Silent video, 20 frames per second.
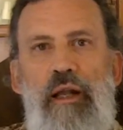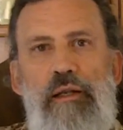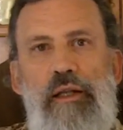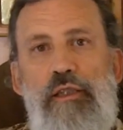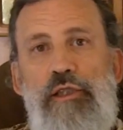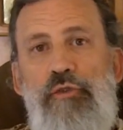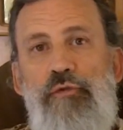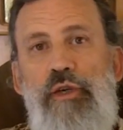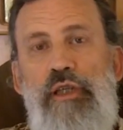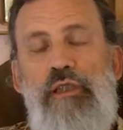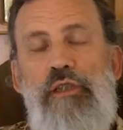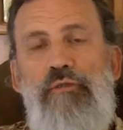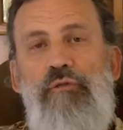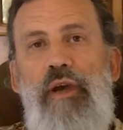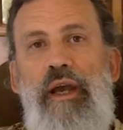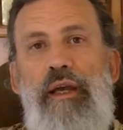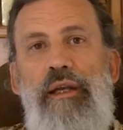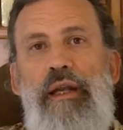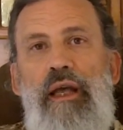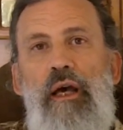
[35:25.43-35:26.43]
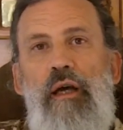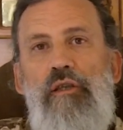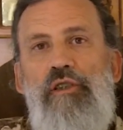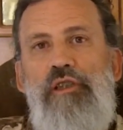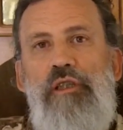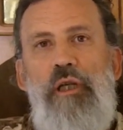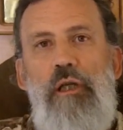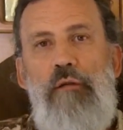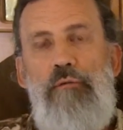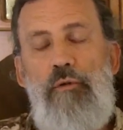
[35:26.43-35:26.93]
And that's the reason right now
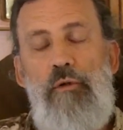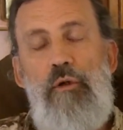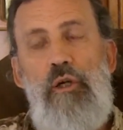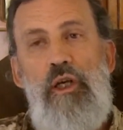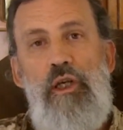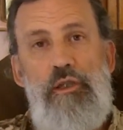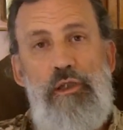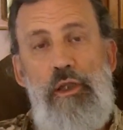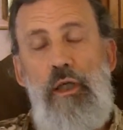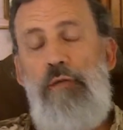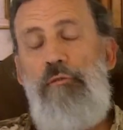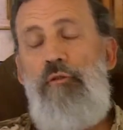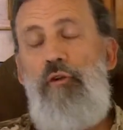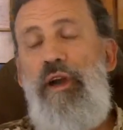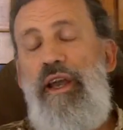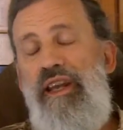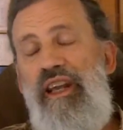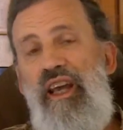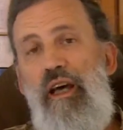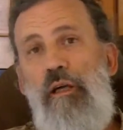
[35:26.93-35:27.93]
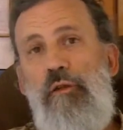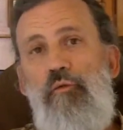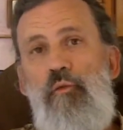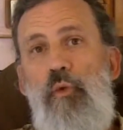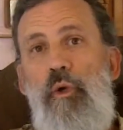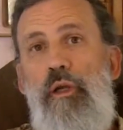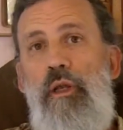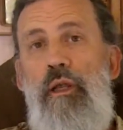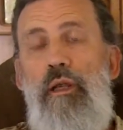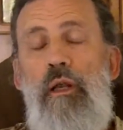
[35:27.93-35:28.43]
silver, silver right now is
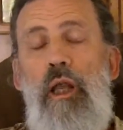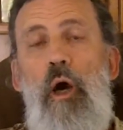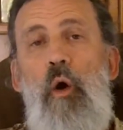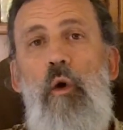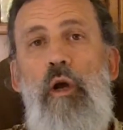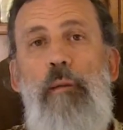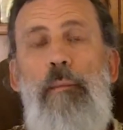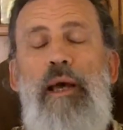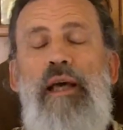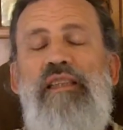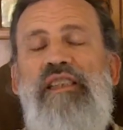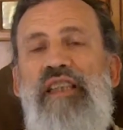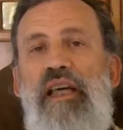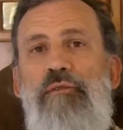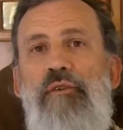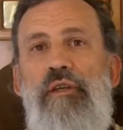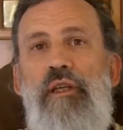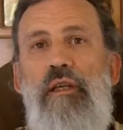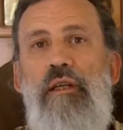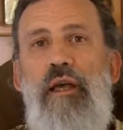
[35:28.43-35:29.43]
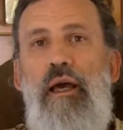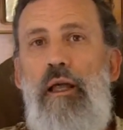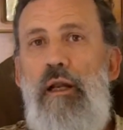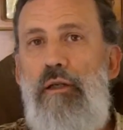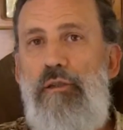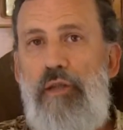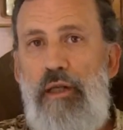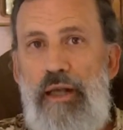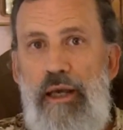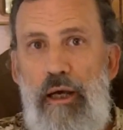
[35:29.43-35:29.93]
really low at about seventeen
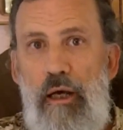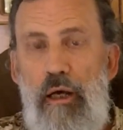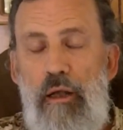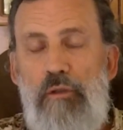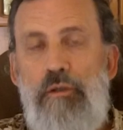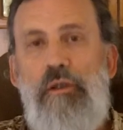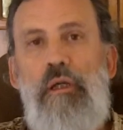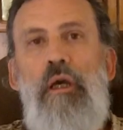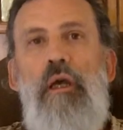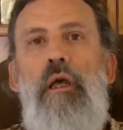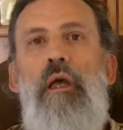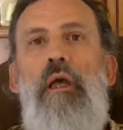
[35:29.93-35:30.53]
dollars an ounce.